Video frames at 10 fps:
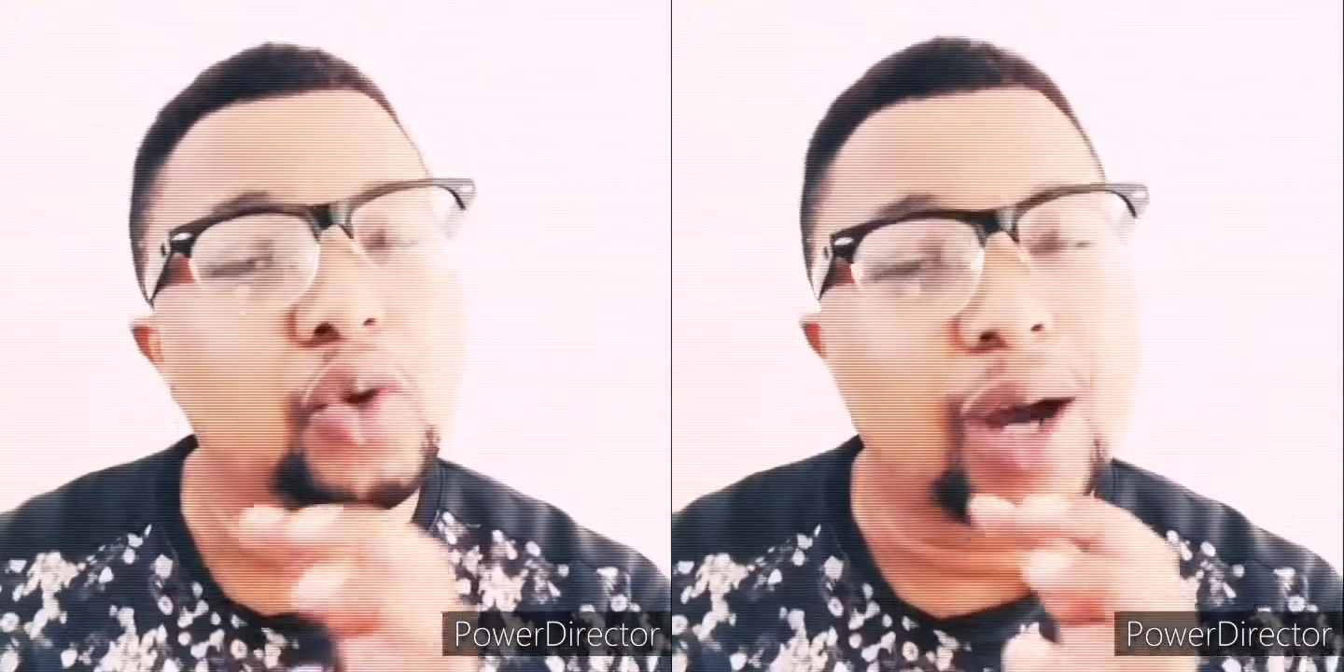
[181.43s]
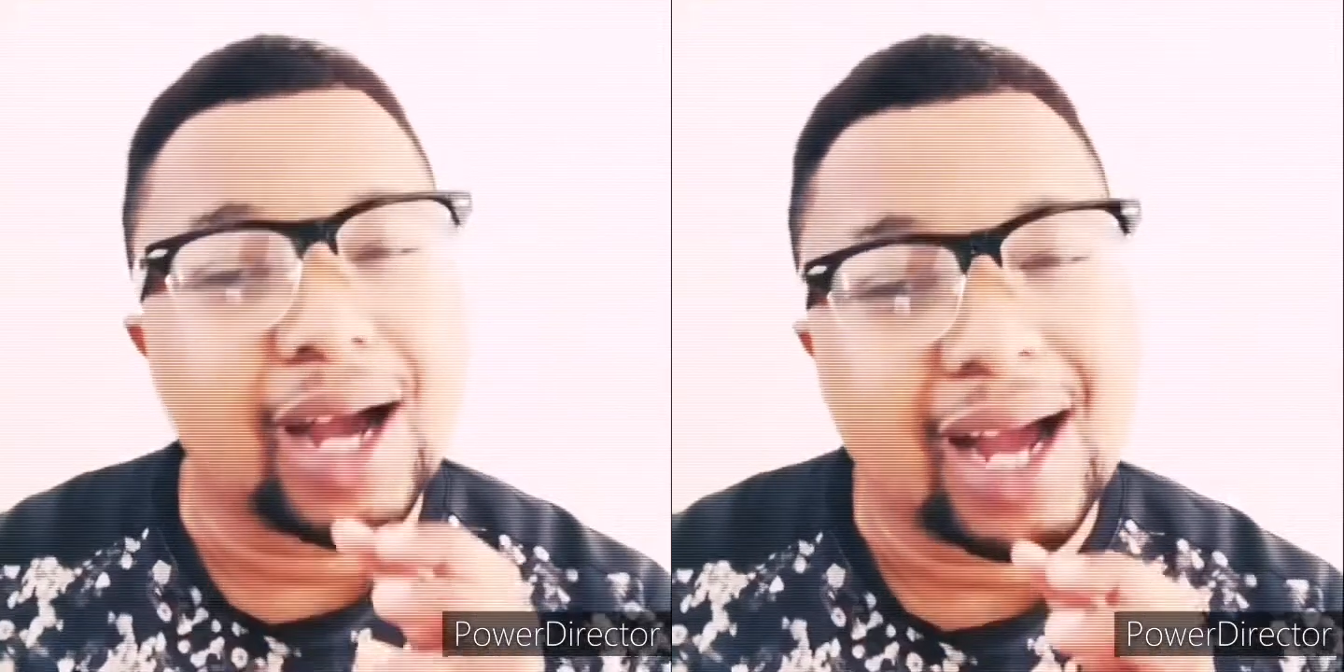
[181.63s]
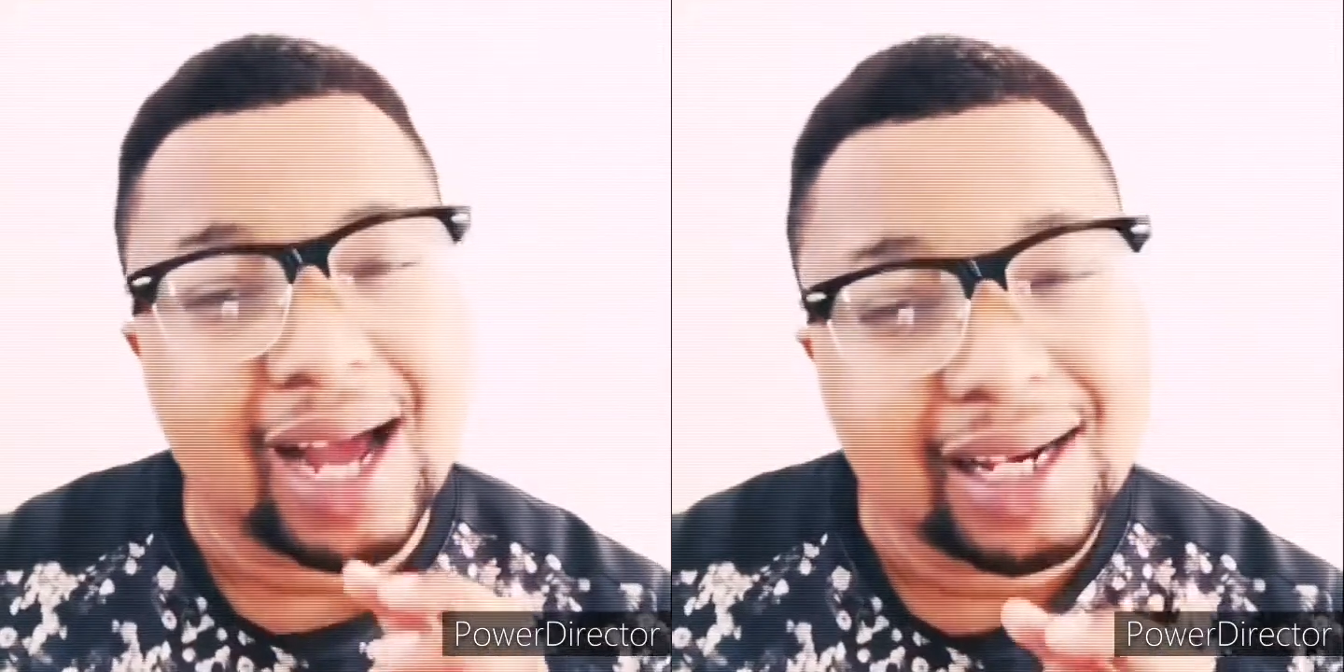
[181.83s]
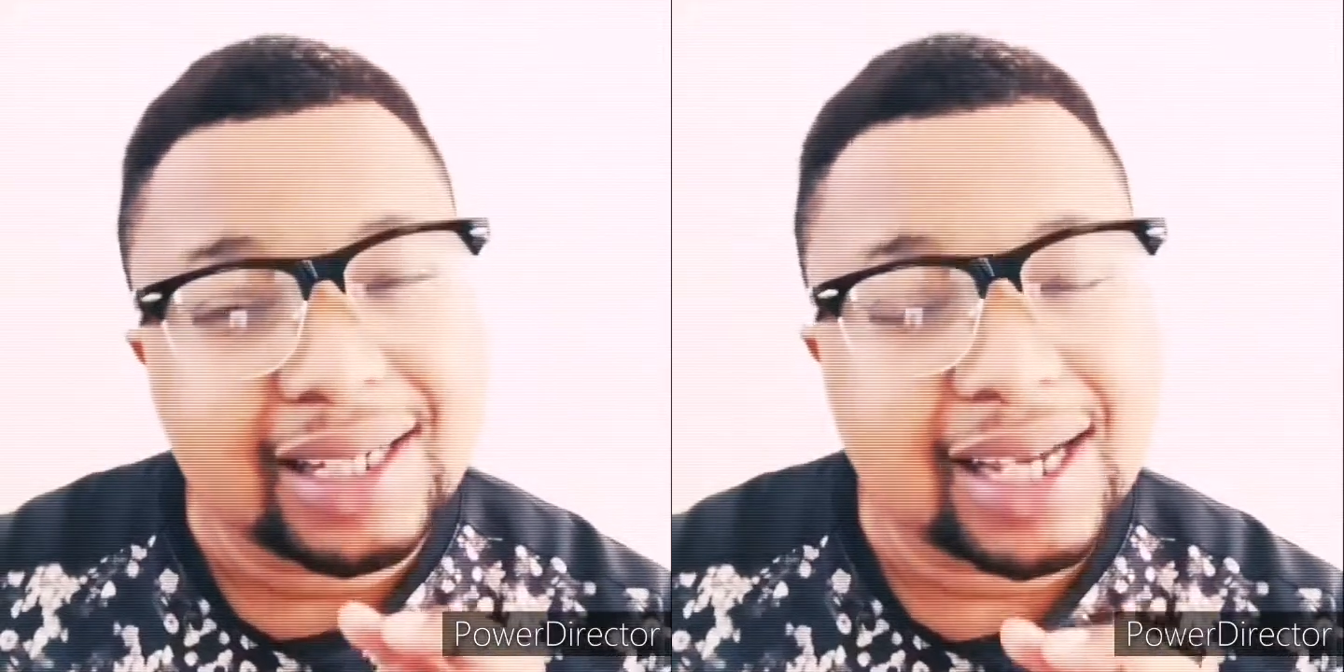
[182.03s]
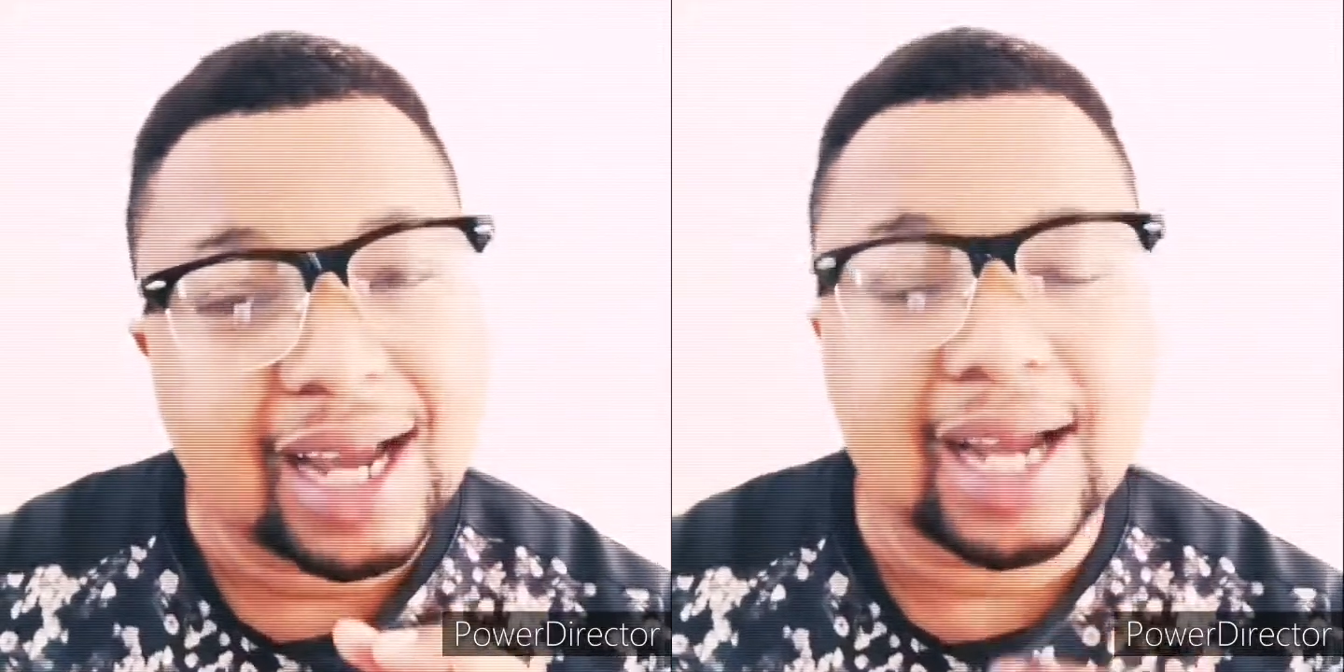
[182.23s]
at your
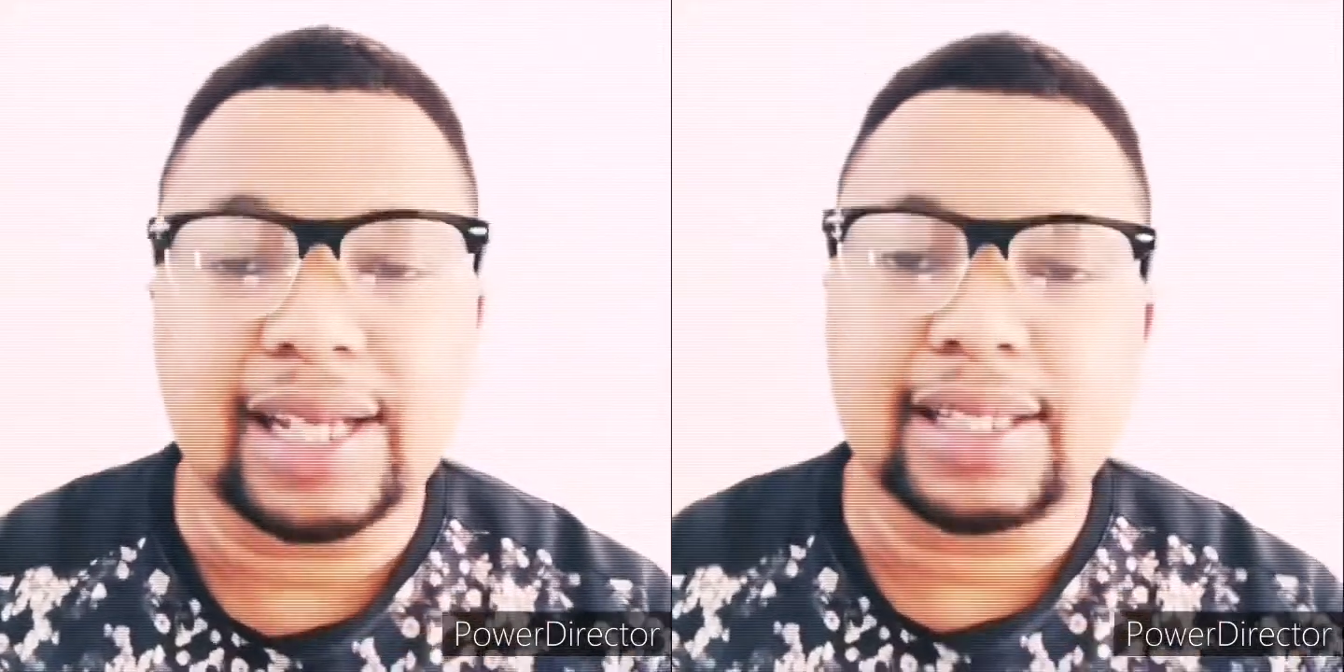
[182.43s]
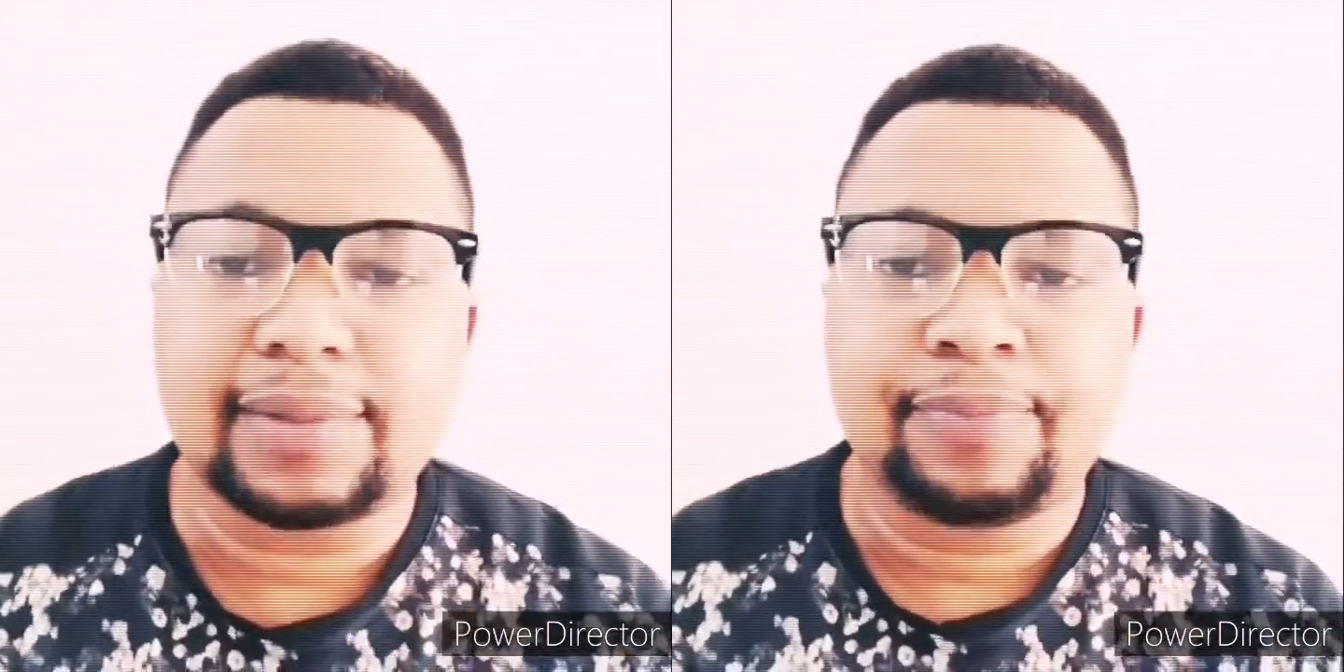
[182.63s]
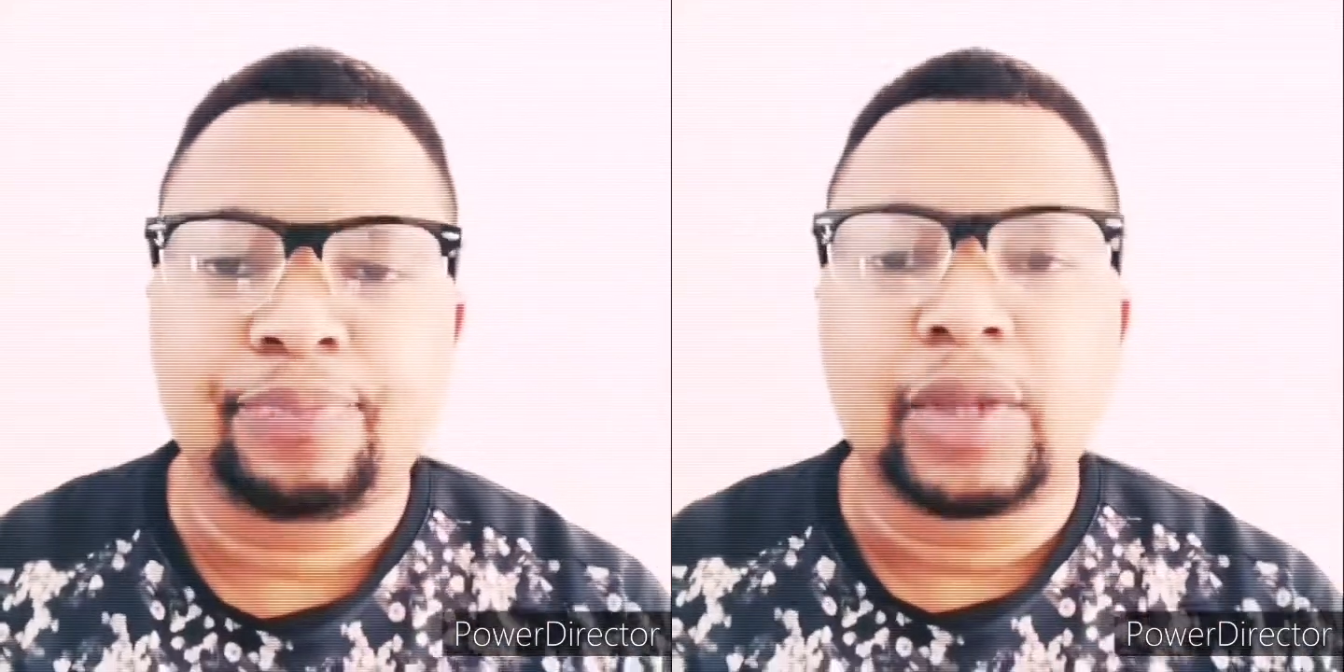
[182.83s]
aldehydes,